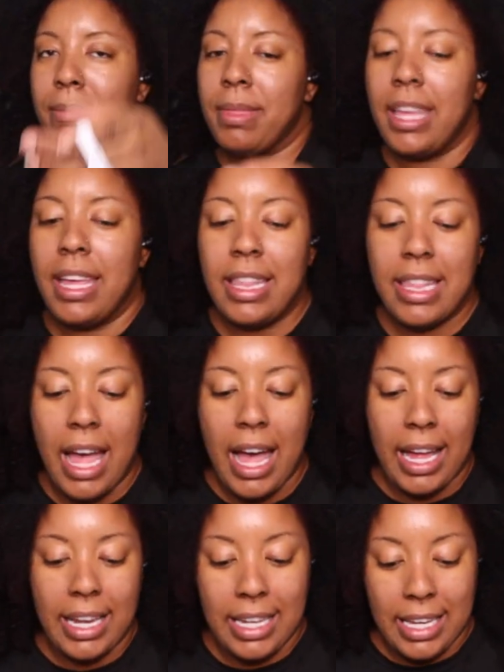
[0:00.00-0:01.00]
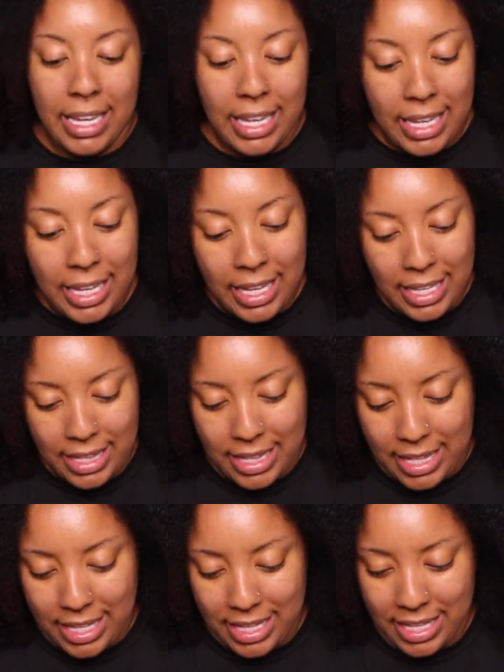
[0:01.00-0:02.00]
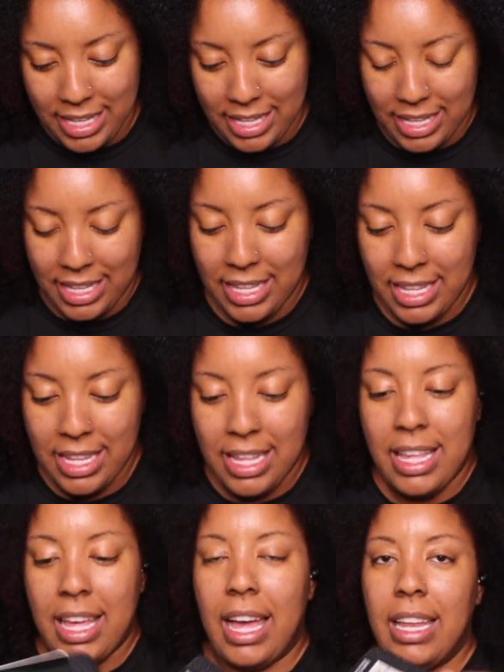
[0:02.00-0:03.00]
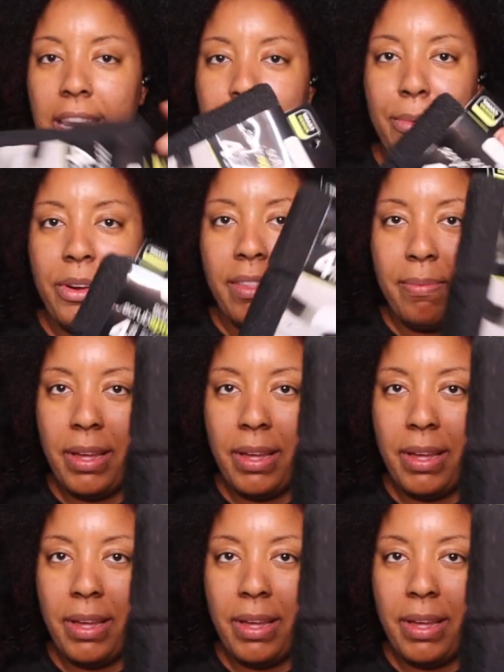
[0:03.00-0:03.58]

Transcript: some things I needed. I needed more